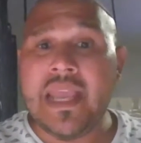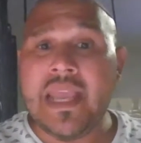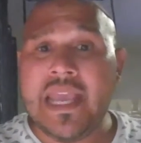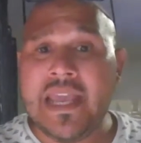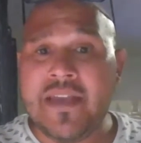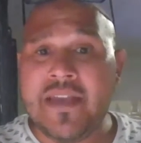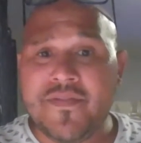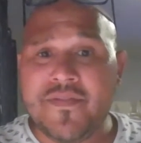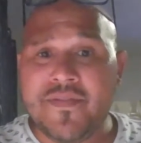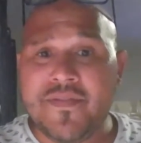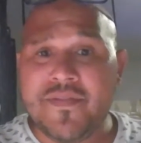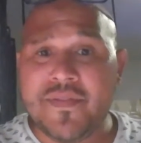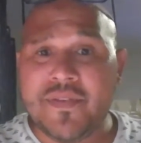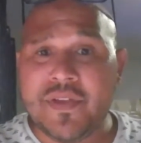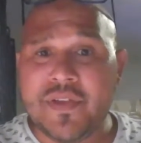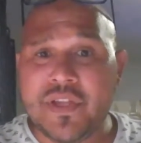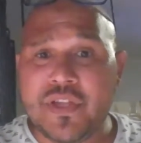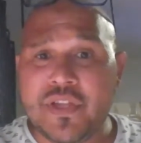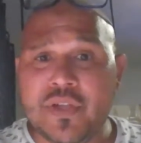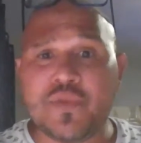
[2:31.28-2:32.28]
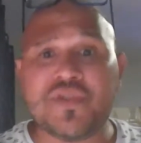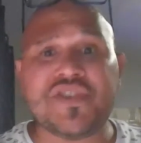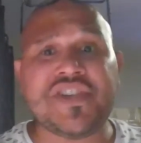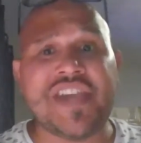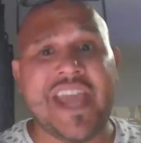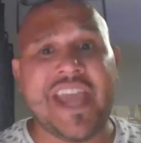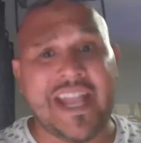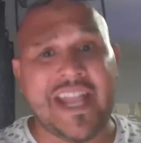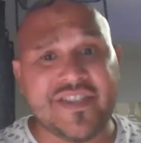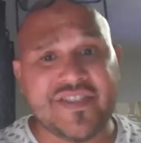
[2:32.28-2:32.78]
If you
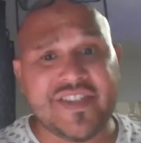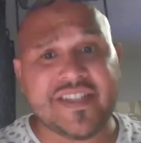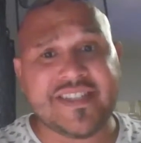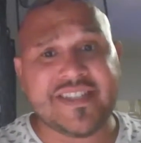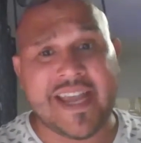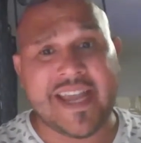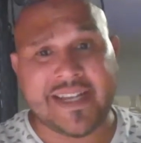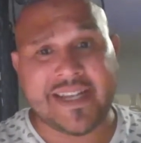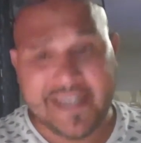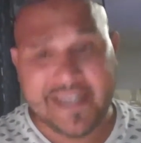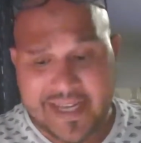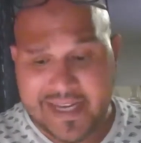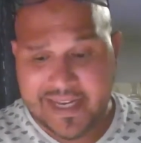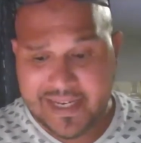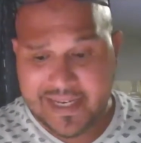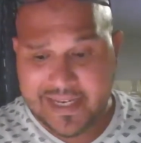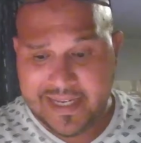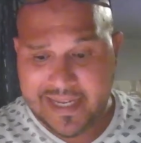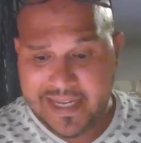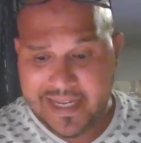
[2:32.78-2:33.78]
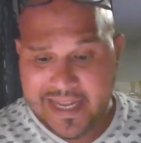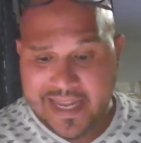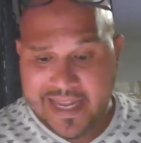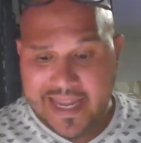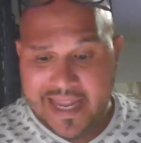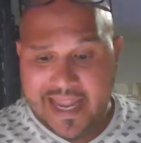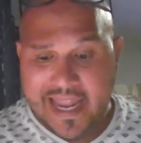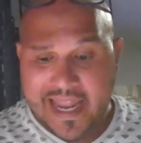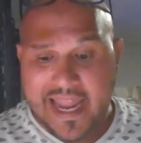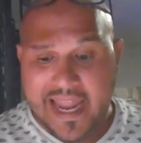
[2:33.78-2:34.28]
change the technique
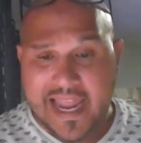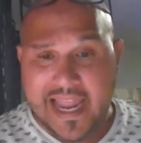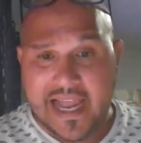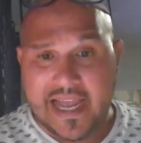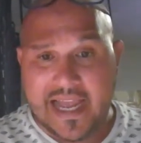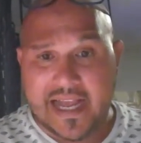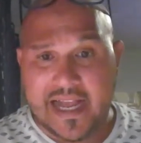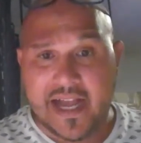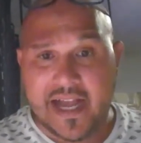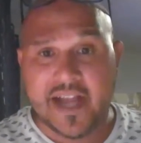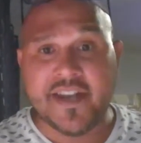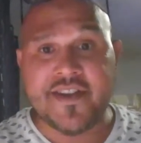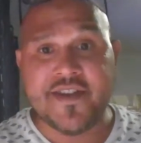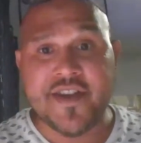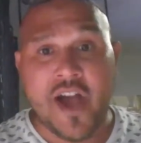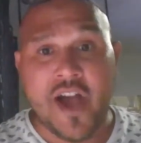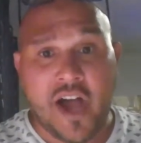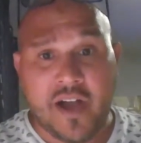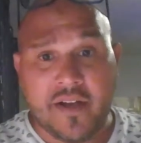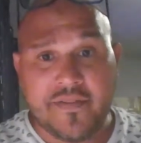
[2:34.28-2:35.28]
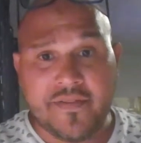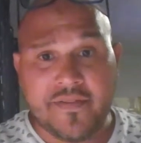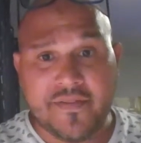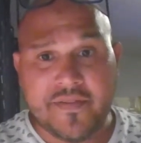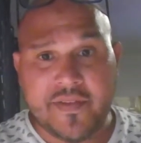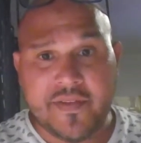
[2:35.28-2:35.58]
enough